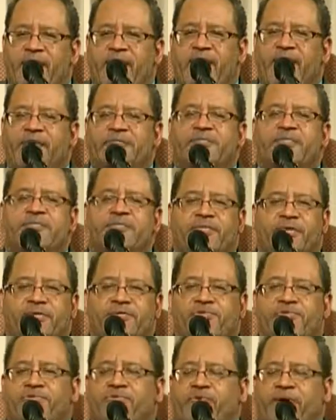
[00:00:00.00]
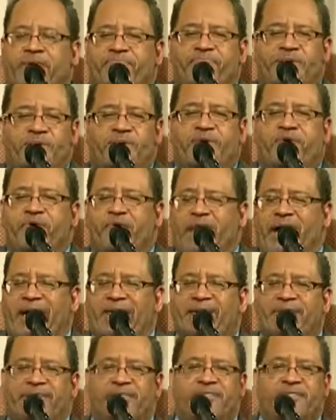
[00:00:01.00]
existential and political
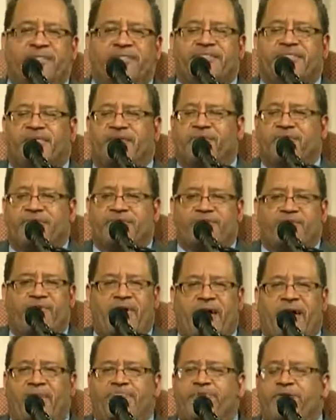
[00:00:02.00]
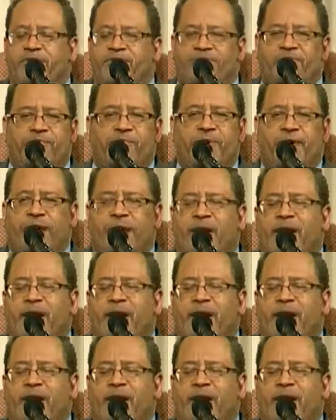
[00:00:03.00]
identities that are ascribed to you,